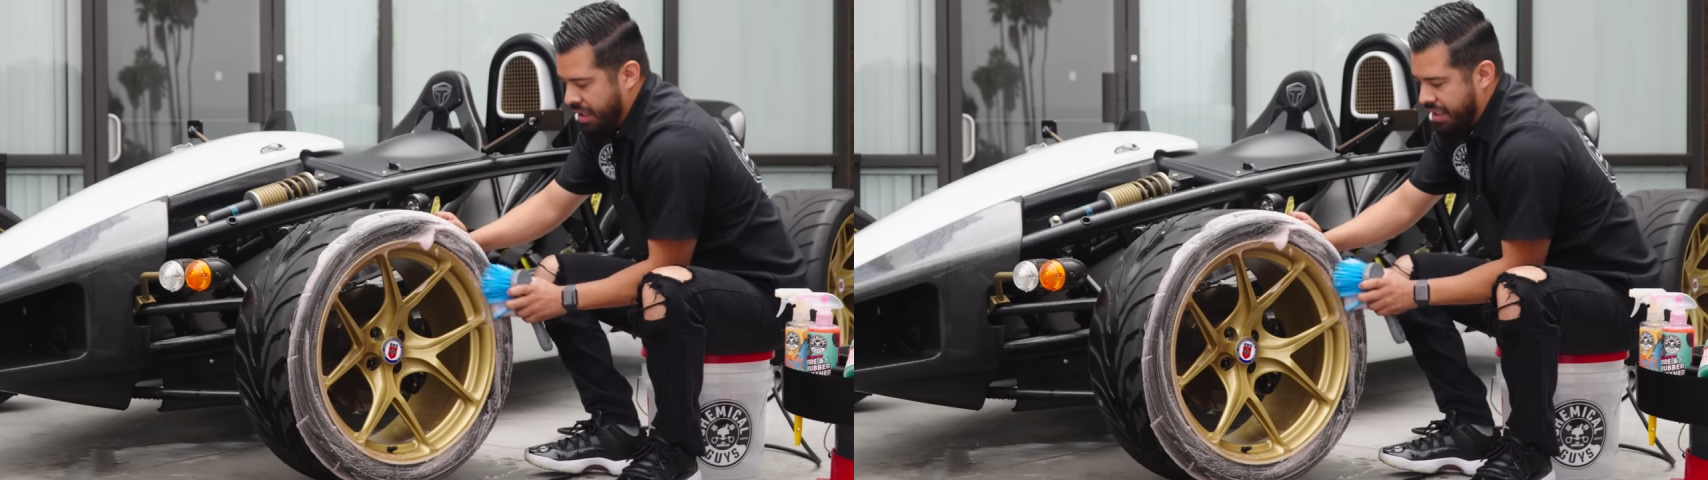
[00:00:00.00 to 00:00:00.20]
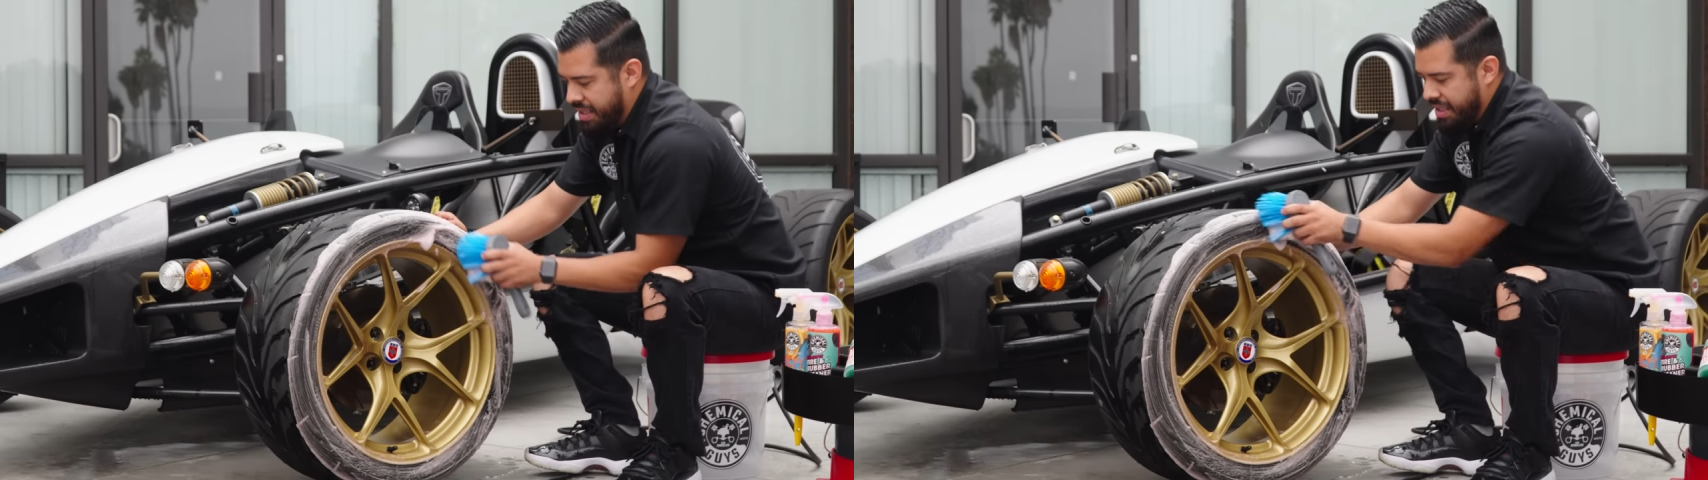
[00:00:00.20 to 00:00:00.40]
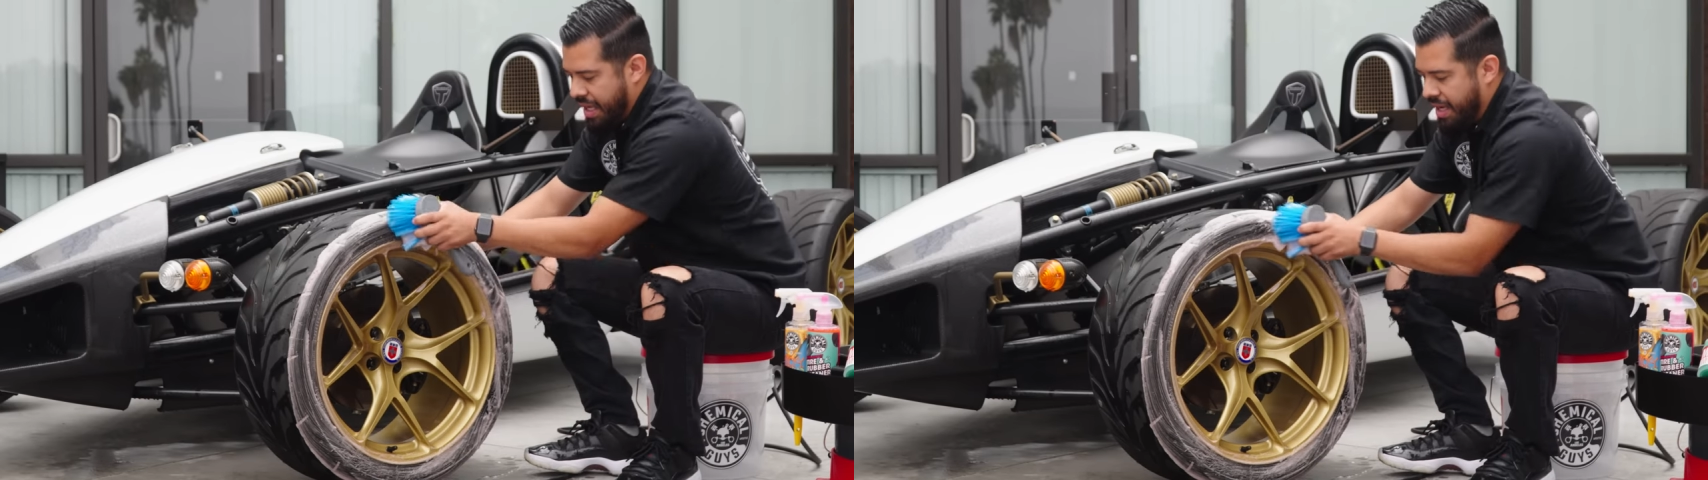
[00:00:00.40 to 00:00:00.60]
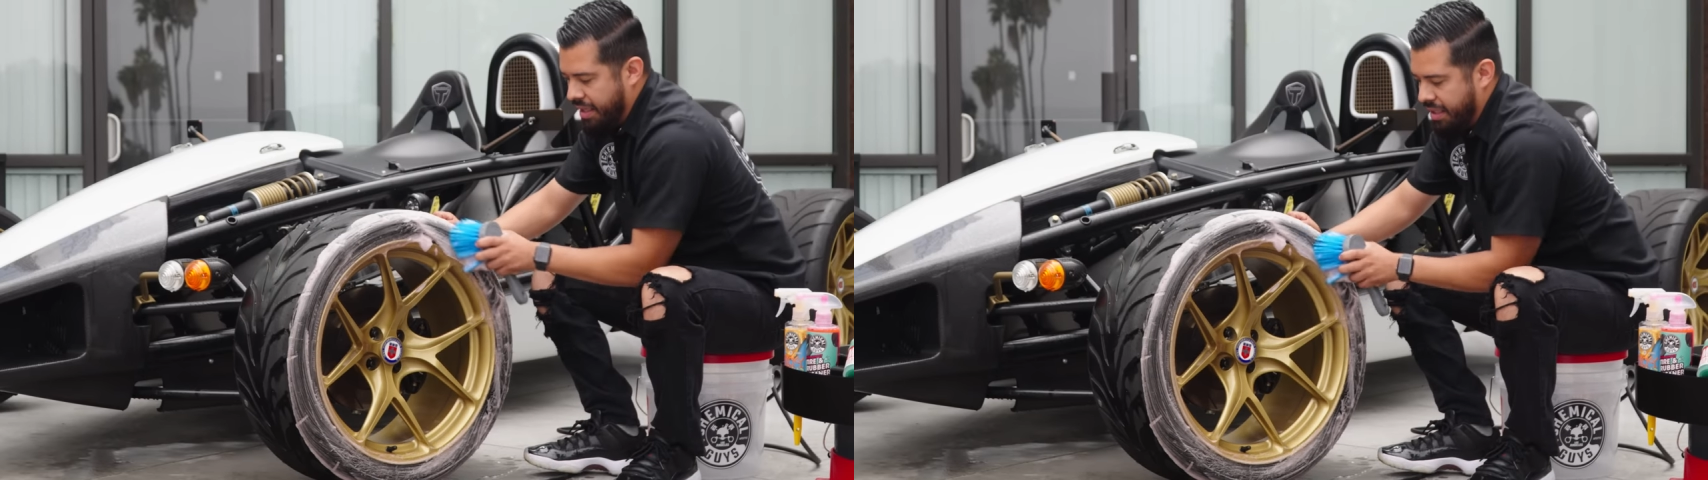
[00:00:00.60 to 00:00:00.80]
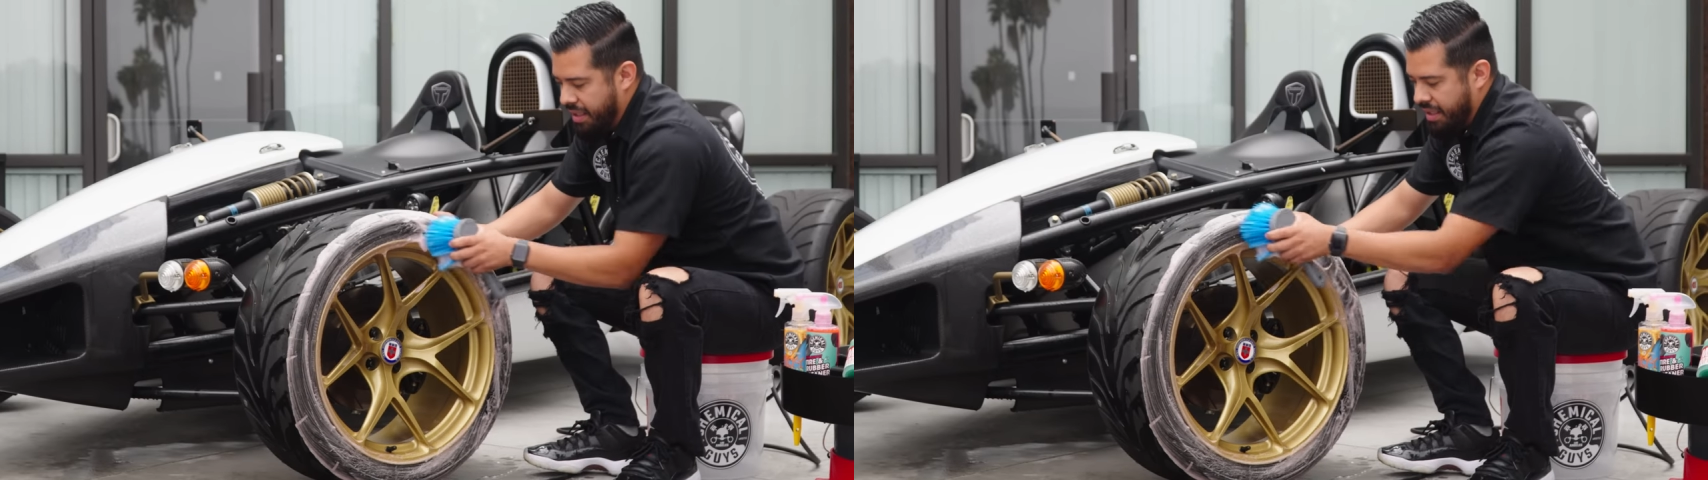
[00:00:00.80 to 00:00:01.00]
it's
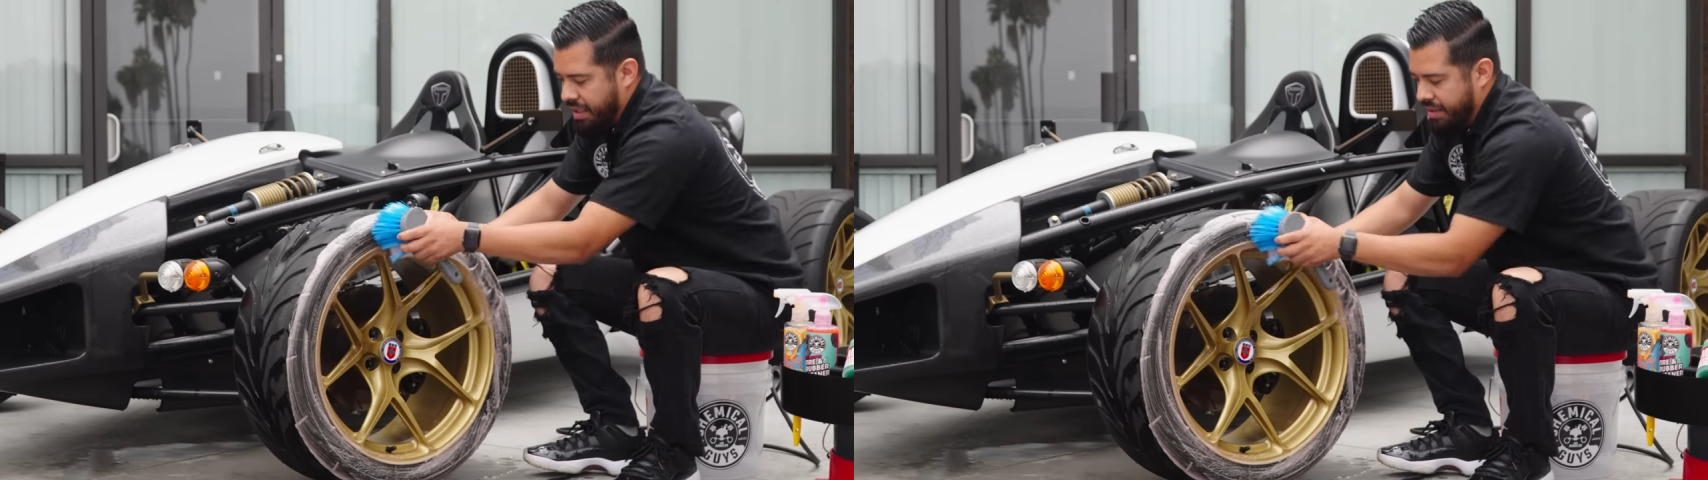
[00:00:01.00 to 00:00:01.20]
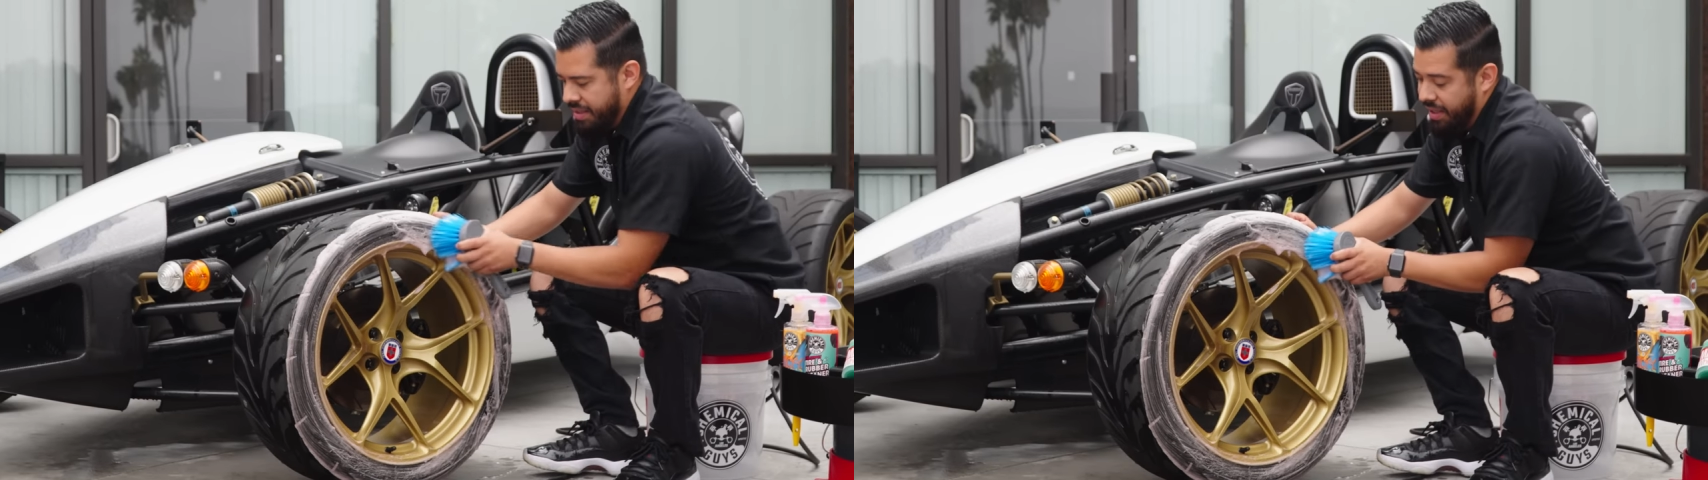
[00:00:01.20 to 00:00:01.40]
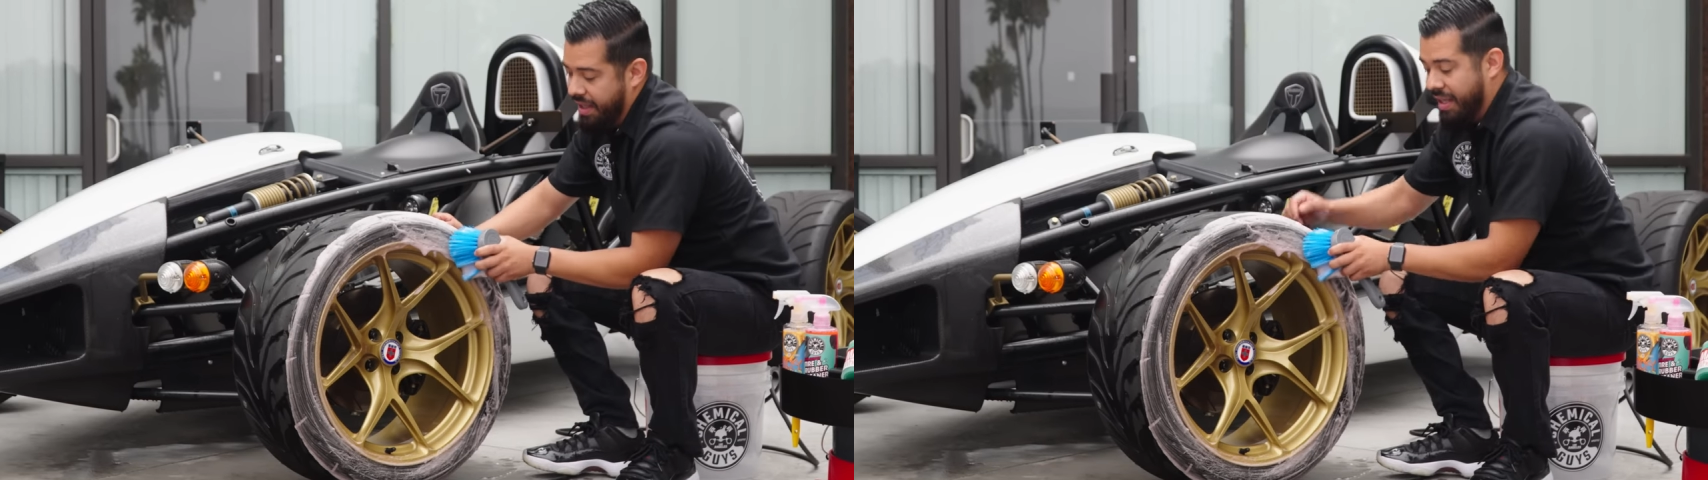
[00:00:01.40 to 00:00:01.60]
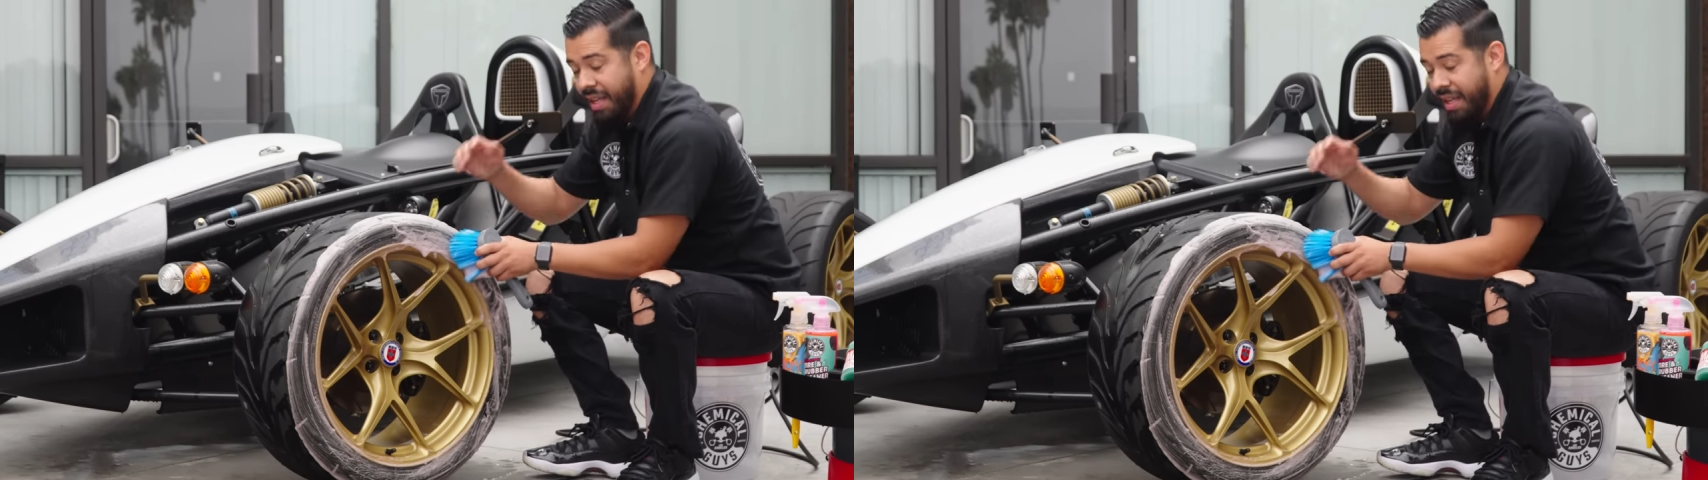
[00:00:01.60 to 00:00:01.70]
not gonna, sorry,